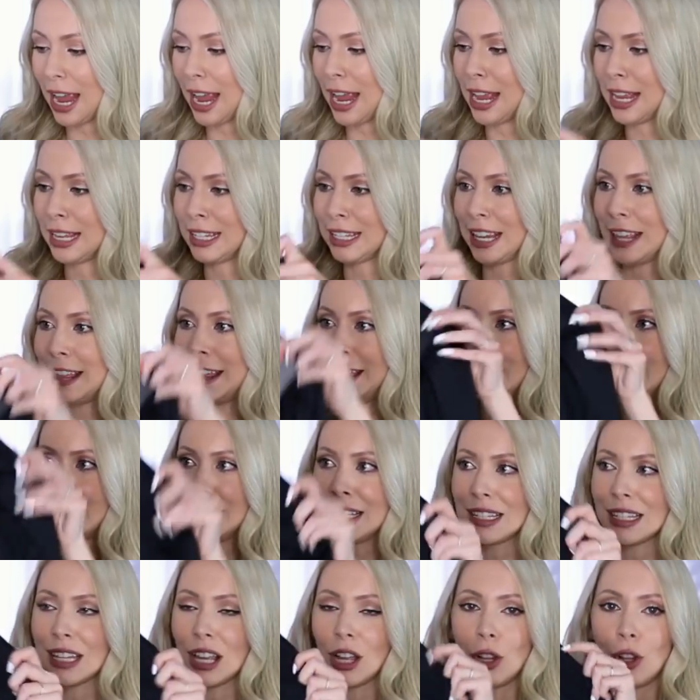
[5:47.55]
is
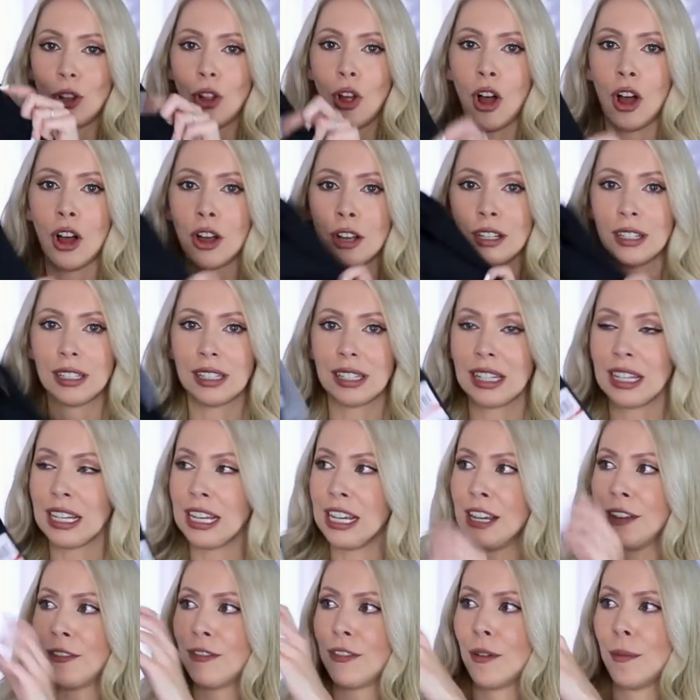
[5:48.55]
this long
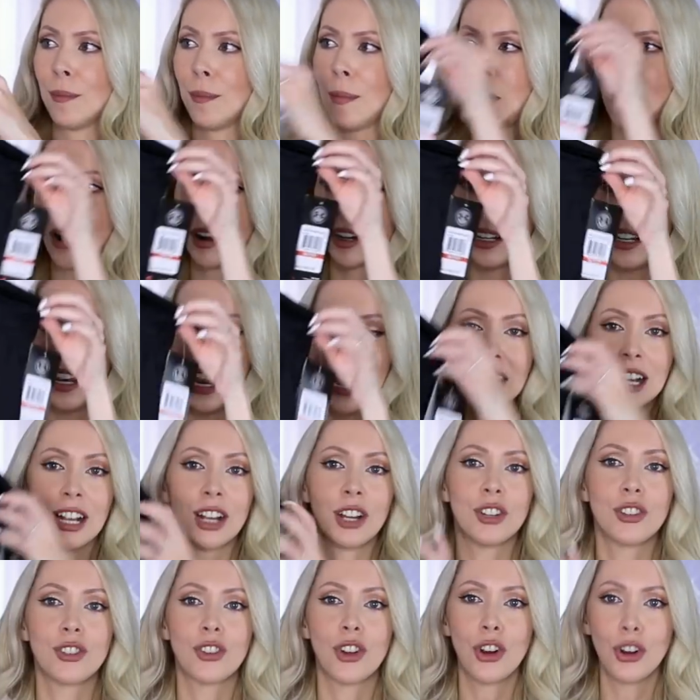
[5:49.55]
sleeve mock
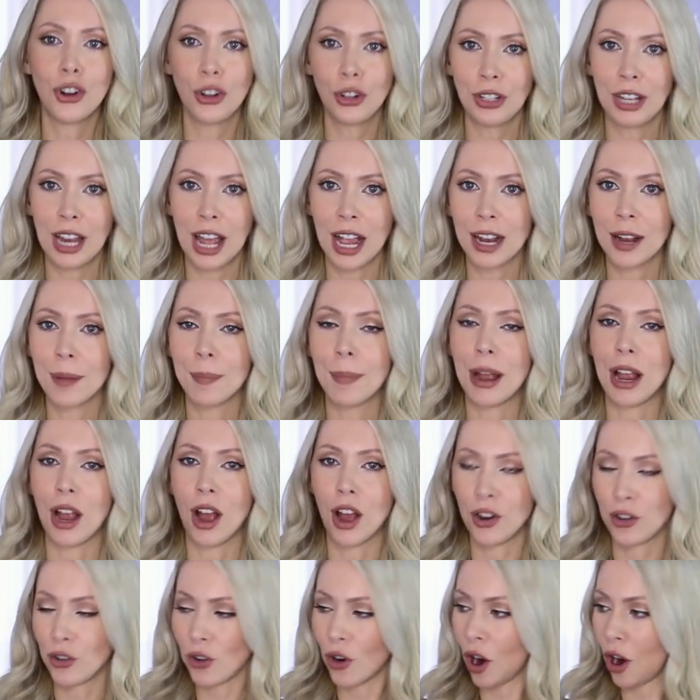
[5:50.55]
neck turtleneck
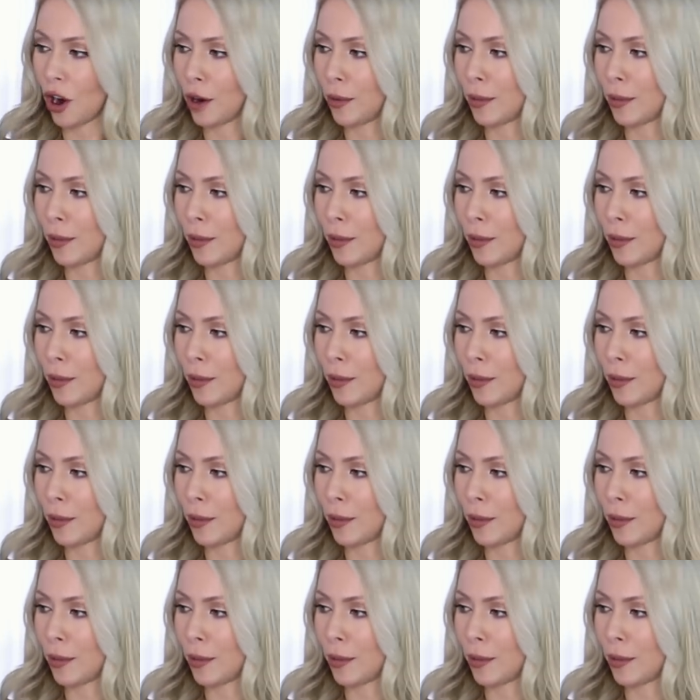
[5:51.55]
by Under